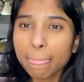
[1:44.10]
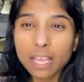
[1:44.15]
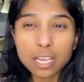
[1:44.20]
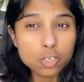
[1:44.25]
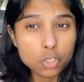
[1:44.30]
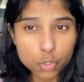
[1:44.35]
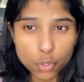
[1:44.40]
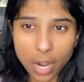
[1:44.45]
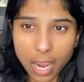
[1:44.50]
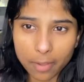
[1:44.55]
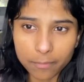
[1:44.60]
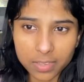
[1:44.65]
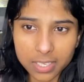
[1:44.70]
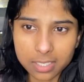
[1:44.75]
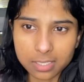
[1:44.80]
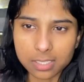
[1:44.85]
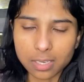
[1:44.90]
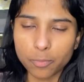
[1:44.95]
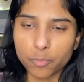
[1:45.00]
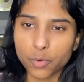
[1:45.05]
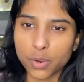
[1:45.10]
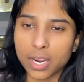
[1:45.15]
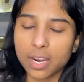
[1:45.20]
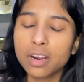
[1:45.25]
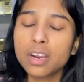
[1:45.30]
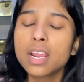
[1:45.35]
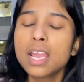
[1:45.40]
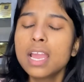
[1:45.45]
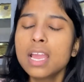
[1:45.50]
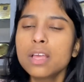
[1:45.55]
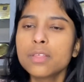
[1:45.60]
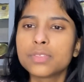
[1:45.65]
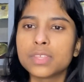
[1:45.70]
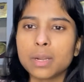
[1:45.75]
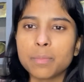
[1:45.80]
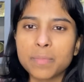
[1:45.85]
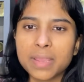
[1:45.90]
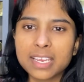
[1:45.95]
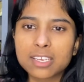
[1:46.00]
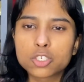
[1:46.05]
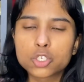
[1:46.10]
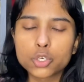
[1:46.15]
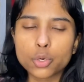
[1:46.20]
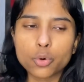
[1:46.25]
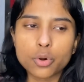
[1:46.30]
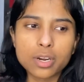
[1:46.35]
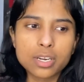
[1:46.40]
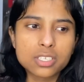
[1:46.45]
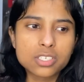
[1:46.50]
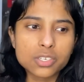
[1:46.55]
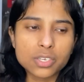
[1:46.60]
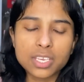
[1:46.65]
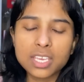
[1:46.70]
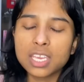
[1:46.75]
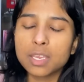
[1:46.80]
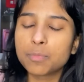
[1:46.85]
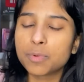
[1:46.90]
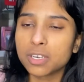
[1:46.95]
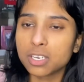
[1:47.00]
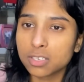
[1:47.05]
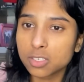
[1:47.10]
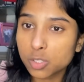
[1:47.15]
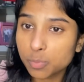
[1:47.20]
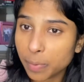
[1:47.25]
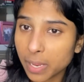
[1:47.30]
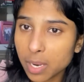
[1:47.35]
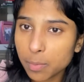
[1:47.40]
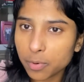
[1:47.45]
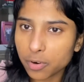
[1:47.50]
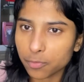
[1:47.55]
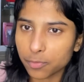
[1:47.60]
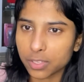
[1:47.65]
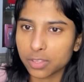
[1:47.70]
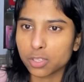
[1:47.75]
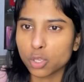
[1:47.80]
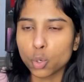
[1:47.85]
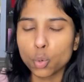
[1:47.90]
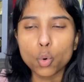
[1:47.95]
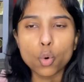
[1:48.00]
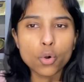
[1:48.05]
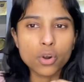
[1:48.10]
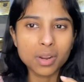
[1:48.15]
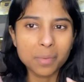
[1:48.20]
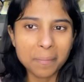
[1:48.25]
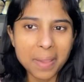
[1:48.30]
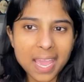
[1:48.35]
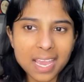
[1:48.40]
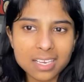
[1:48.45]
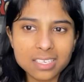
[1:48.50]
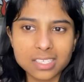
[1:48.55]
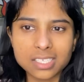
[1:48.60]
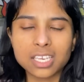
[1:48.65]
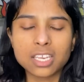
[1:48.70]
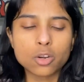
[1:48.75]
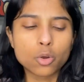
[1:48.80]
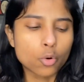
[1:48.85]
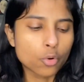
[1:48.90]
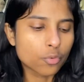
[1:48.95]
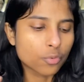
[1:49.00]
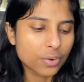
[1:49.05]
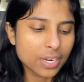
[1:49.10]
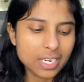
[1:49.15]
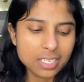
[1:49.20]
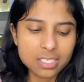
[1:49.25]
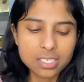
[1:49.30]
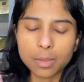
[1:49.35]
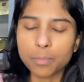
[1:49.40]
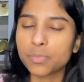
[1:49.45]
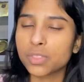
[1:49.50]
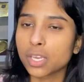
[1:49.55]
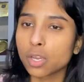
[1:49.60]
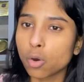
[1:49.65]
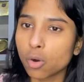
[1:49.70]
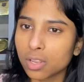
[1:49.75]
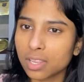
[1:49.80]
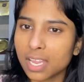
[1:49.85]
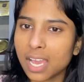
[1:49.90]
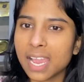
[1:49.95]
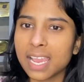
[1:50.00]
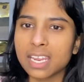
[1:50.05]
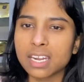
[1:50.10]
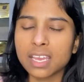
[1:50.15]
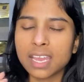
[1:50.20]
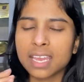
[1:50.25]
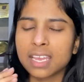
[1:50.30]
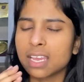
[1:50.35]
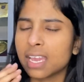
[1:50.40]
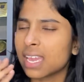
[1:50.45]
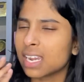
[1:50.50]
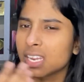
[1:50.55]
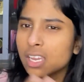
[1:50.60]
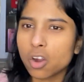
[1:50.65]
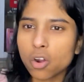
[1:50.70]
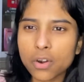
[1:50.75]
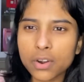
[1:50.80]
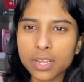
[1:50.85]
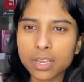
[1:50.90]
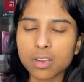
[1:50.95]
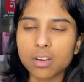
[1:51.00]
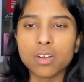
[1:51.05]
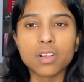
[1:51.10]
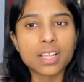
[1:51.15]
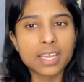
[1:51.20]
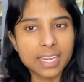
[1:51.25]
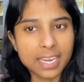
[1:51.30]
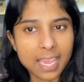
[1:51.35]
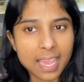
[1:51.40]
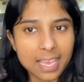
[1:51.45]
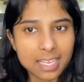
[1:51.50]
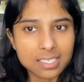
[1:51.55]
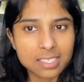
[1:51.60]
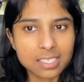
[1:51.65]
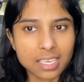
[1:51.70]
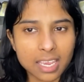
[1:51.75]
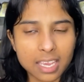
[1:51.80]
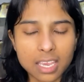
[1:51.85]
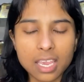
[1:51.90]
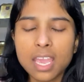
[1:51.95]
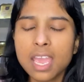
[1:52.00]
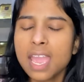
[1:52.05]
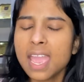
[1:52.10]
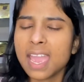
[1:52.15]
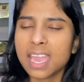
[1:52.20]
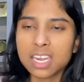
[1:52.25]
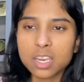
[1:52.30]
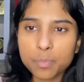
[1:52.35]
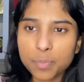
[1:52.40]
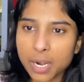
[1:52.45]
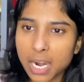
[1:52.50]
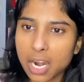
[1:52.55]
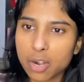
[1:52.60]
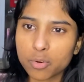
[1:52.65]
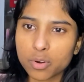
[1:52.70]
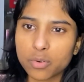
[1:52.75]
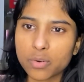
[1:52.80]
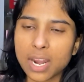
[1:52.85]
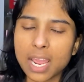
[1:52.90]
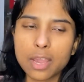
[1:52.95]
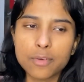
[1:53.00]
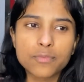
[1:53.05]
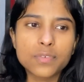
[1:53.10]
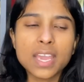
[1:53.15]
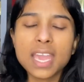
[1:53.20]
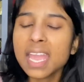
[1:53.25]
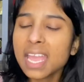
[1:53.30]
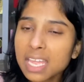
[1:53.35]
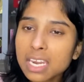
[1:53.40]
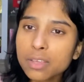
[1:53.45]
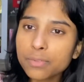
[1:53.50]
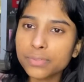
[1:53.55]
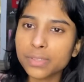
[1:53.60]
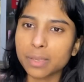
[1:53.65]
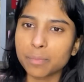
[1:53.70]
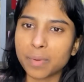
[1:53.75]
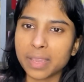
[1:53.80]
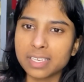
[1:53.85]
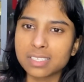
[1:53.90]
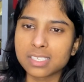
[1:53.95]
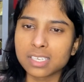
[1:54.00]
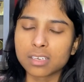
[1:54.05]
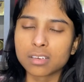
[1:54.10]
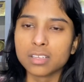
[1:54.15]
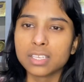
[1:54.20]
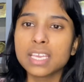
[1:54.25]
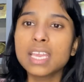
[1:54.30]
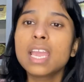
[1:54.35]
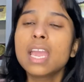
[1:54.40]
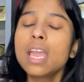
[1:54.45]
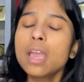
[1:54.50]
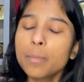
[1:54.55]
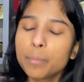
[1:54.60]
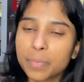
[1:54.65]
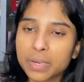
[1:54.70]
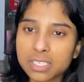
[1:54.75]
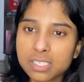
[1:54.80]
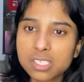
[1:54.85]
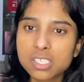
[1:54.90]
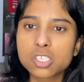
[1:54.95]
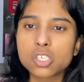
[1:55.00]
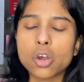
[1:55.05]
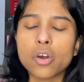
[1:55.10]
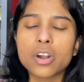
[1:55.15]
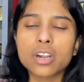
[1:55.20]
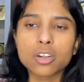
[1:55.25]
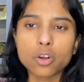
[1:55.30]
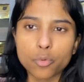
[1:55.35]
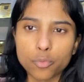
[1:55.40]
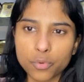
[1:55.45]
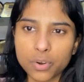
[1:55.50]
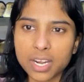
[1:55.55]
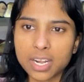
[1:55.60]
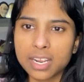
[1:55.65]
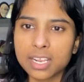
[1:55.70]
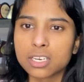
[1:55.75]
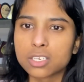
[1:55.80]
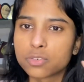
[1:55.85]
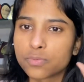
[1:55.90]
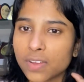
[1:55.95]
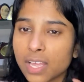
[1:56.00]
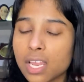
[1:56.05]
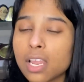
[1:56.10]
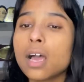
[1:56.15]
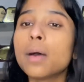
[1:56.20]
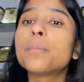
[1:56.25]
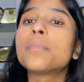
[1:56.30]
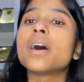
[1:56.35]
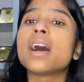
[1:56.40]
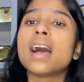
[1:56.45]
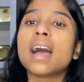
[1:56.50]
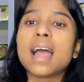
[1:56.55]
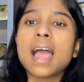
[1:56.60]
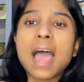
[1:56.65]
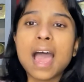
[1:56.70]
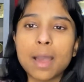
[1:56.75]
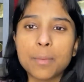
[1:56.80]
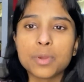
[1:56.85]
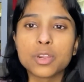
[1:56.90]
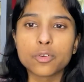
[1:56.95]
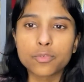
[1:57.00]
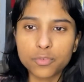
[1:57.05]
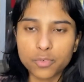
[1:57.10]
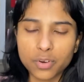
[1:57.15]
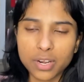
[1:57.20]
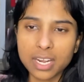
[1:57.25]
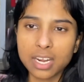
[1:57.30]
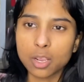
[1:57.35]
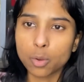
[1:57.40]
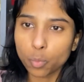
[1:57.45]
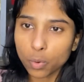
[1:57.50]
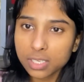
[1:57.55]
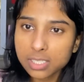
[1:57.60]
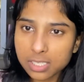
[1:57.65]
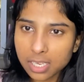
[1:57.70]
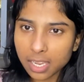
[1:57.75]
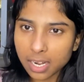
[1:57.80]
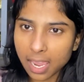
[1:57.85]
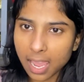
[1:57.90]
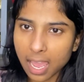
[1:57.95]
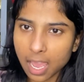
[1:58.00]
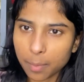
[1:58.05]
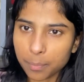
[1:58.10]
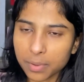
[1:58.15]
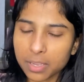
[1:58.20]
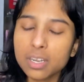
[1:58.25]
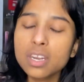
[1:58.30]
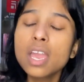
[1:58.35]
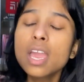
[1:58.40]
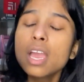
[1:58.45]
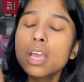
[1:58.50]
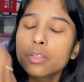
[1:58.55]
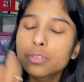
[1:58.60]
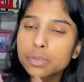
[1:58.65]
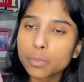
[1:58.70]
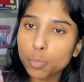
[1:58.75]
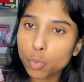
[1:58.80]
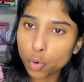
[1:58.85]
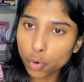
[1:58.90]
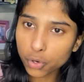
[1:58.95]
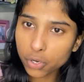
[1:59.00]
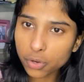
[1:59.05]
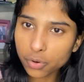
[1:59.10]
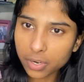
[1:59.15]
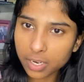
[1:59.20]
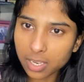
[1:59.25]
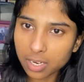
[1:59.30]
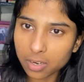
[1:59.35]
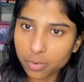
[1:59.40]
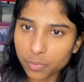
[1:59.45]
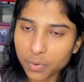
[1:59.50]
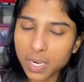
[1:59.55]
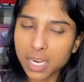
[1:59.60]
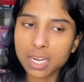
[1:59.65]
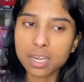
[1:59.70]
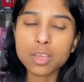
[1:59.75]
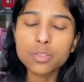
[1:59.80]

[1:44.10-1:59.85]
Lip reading: traveling somewhere, then make sure to keep a newspaper with you or a magazine, or read something online, any article, any essay, any paragraph, anything basically, but start reading. Develop a habit of reading. What's going to happen? The more you're going to read,